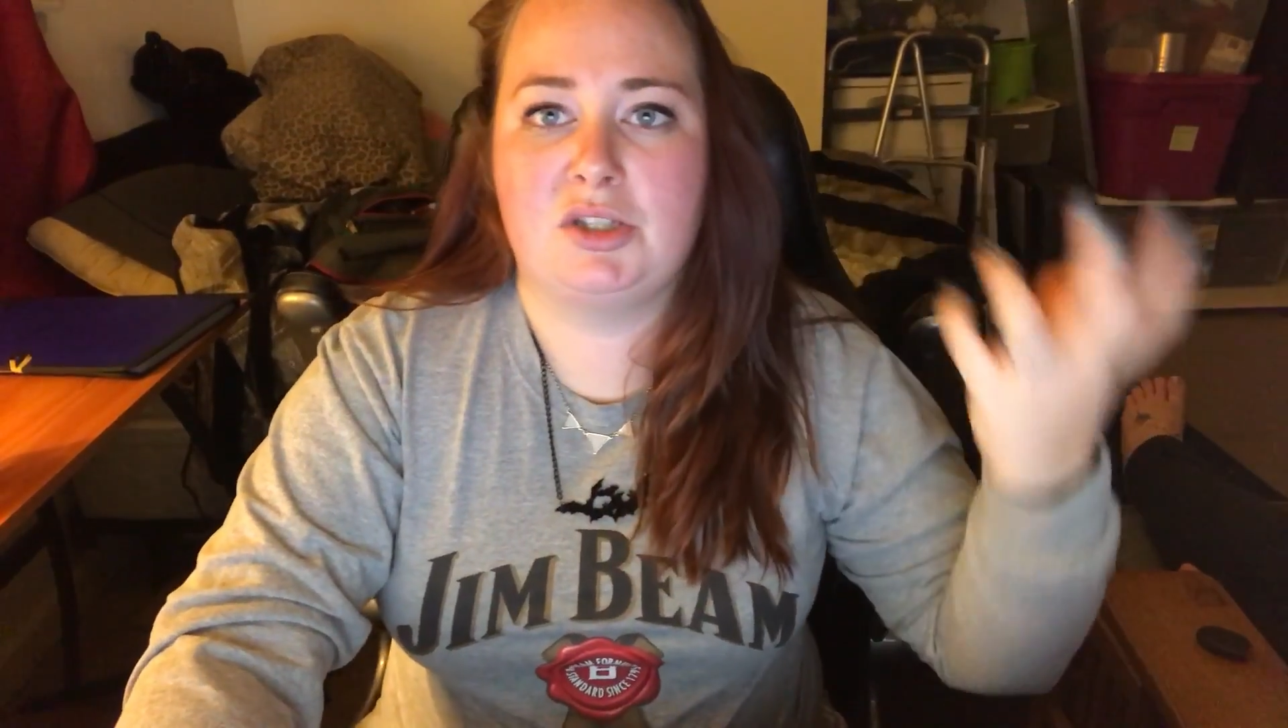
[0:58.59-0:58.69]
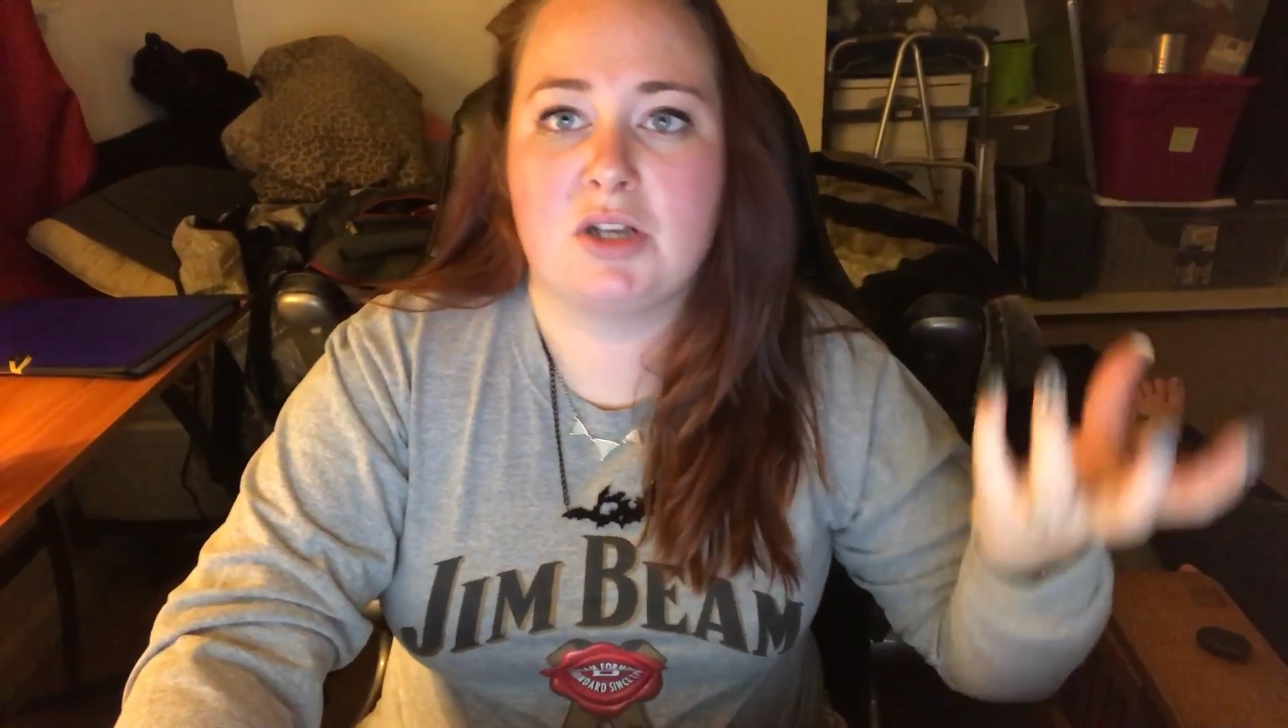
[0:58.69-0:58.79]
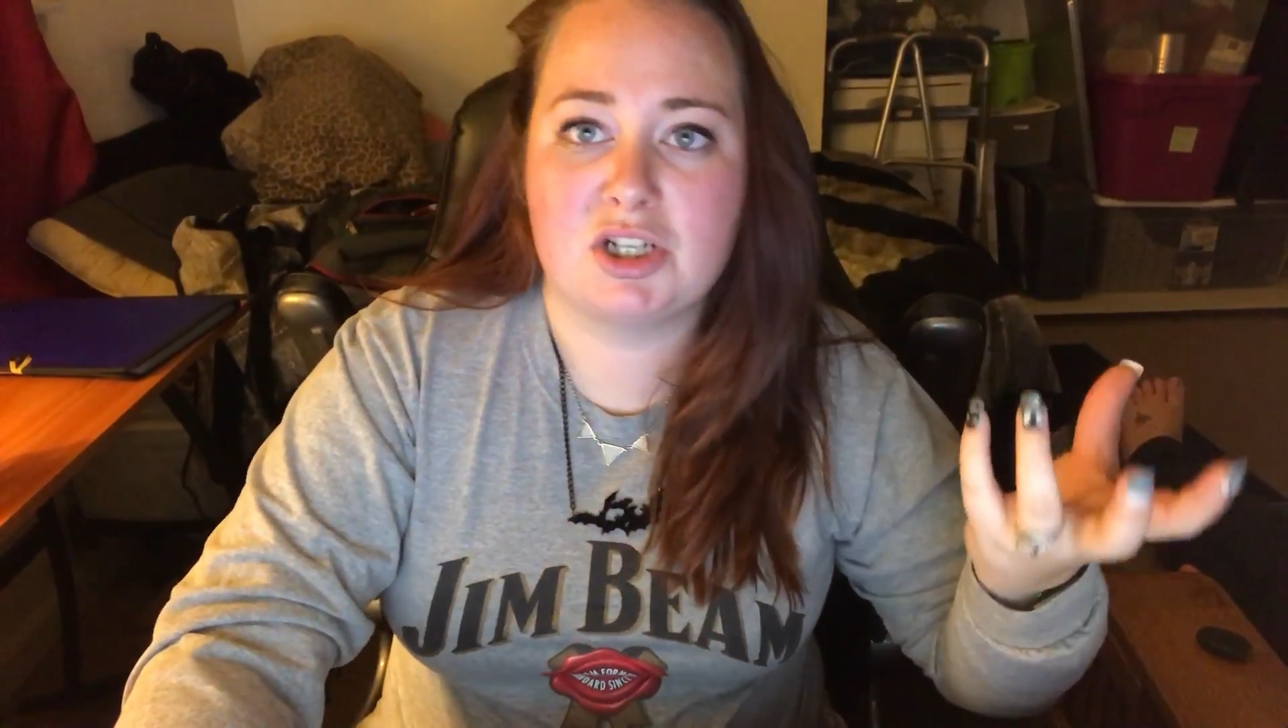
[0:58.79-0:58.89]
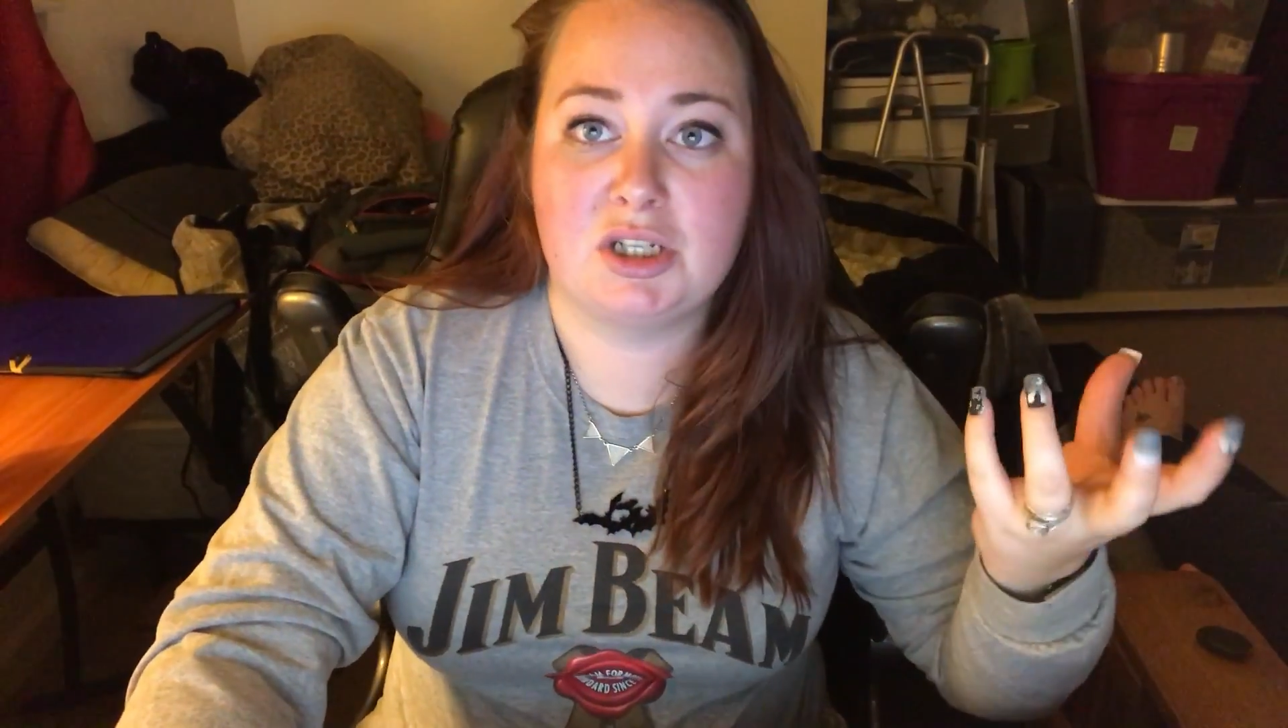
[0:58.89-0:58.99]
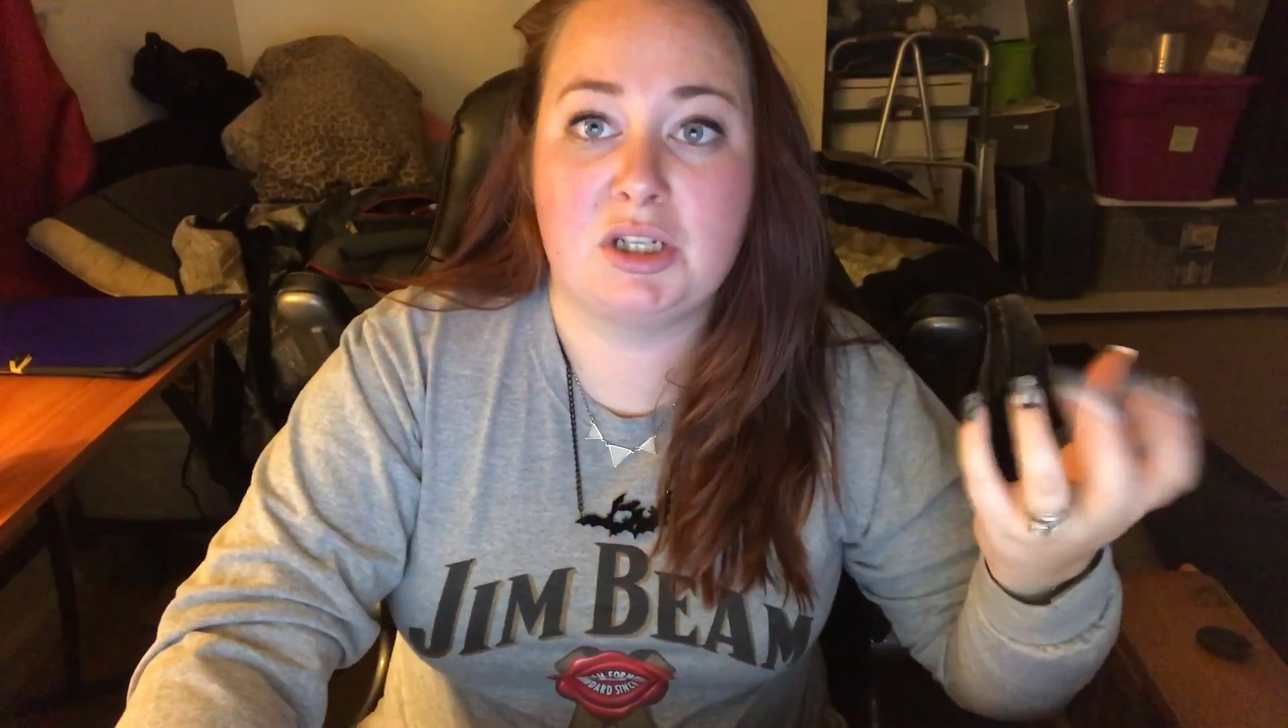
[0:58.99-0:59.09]

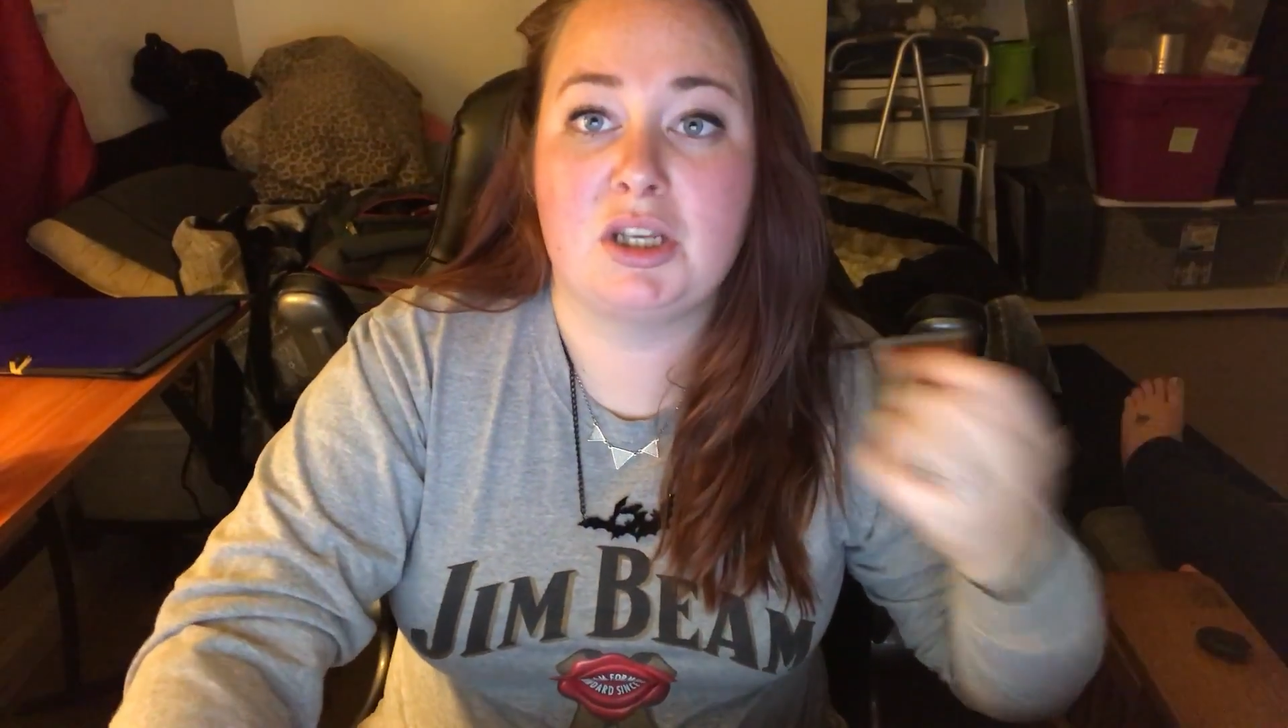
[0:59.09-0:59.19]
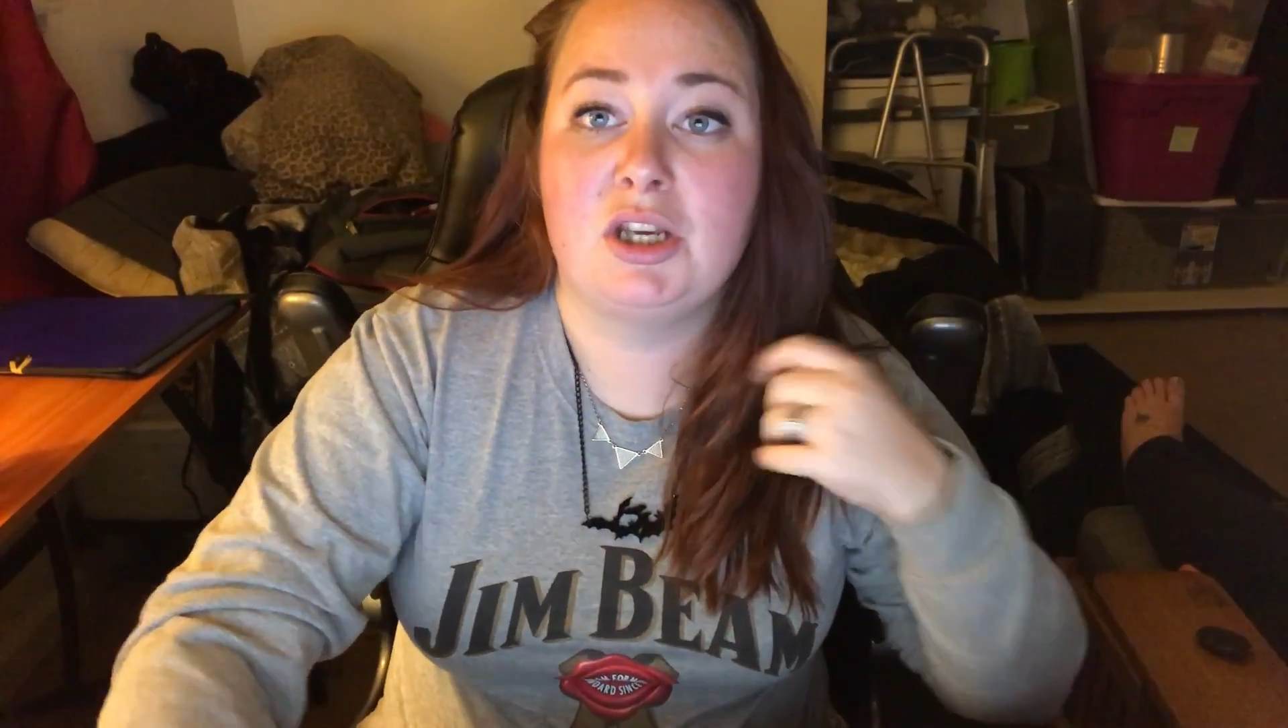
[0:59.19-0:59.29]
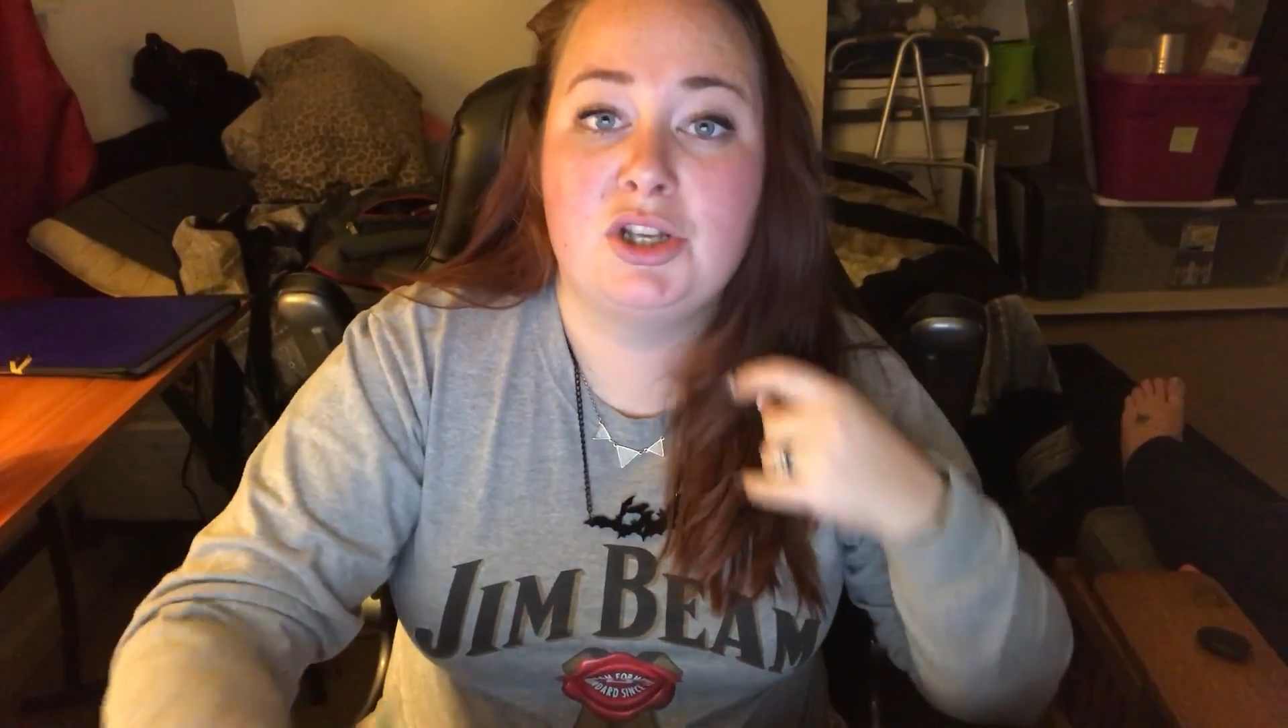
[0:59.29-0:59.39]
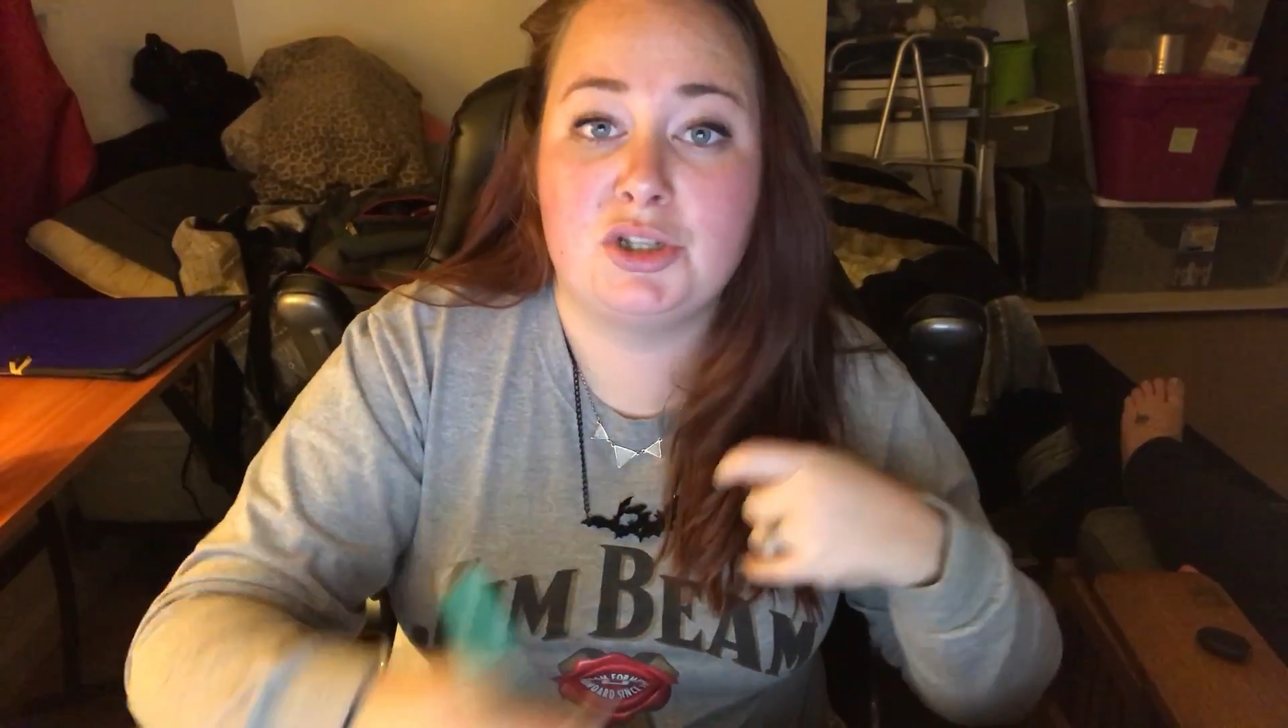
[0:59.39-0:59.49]
instruction